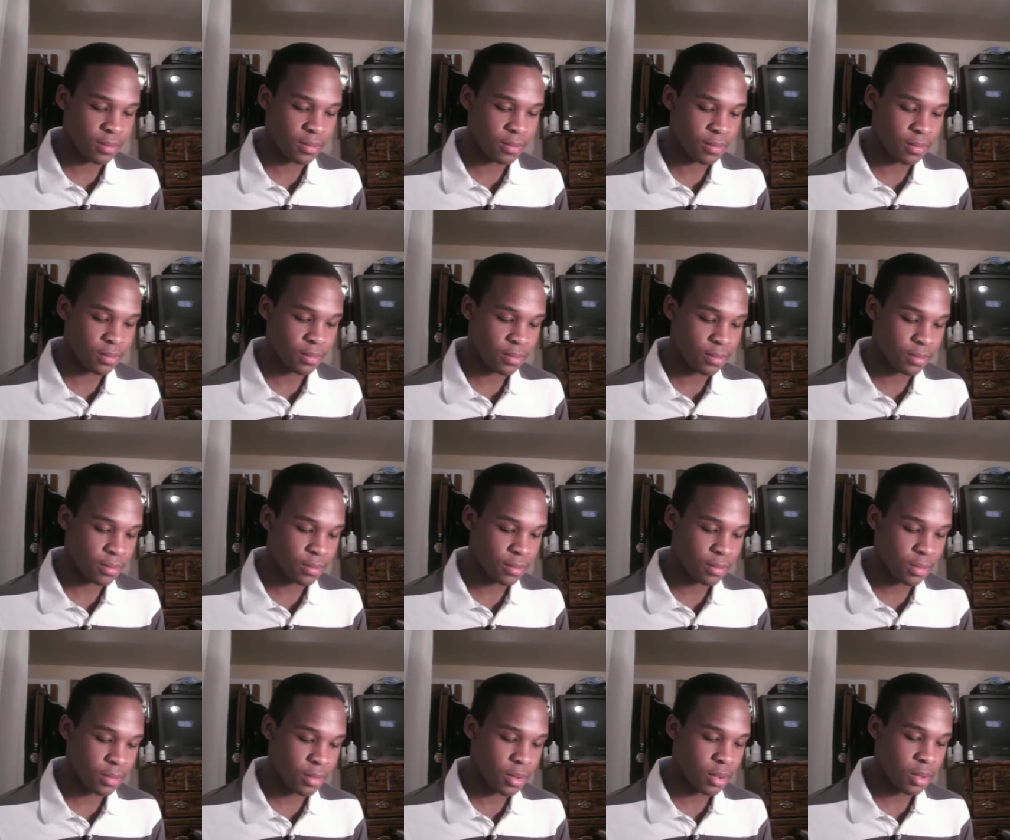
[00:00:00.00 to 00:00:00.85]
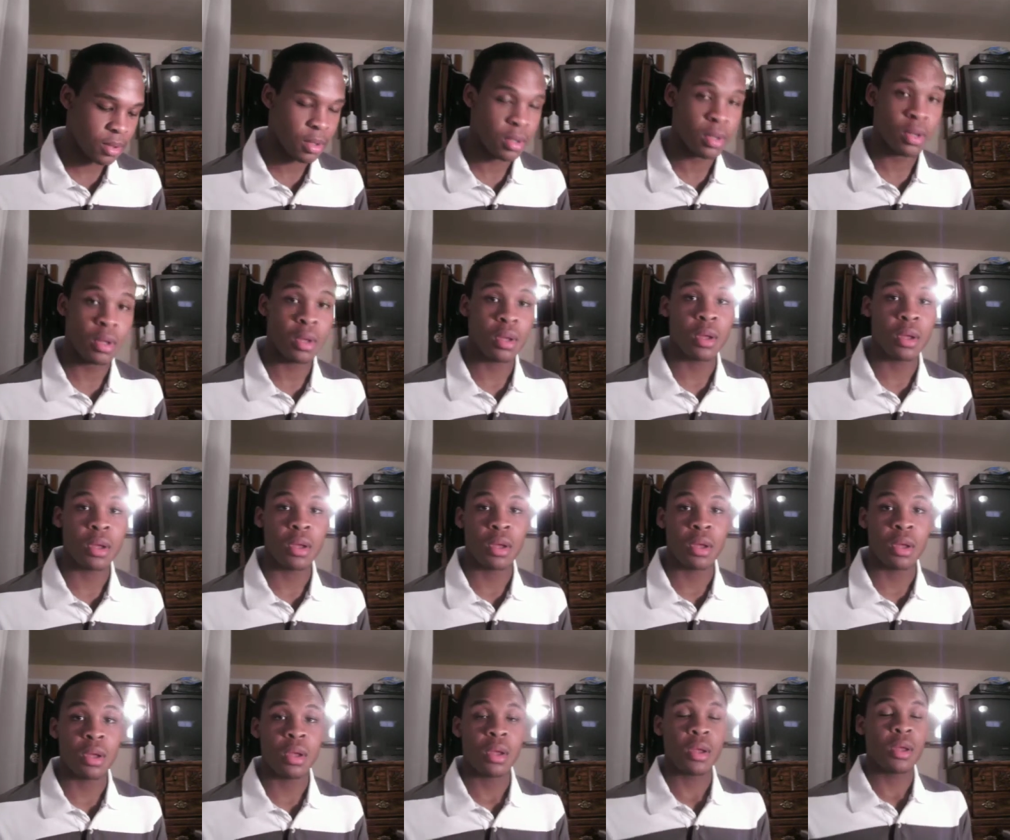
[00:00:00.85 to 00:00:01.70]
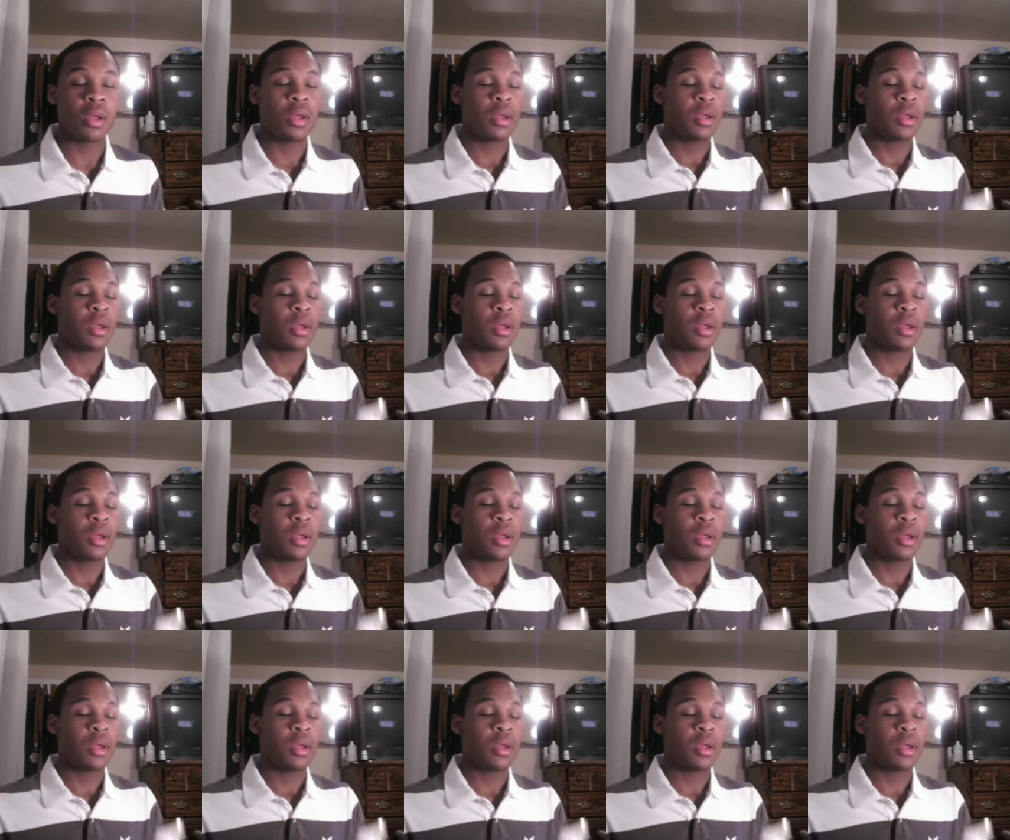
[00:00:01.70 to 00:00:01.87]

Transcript: (silence)